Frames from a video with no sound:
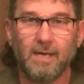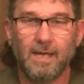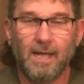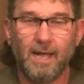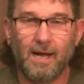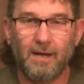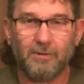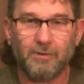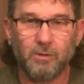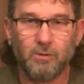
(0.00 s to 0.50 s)

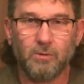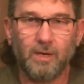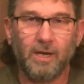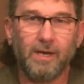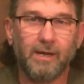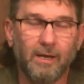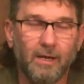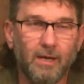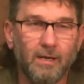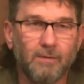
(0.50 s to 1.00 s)

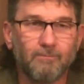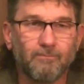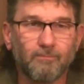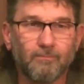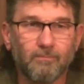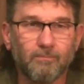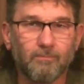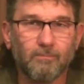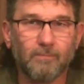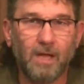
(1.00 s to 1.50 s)

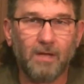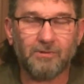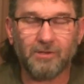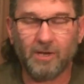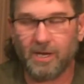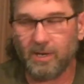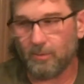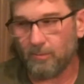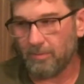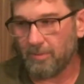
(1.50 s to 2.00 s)
I'll
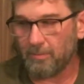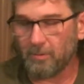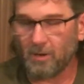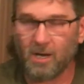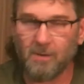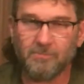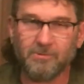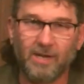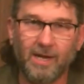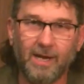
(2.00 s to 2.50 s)
tell you what the problems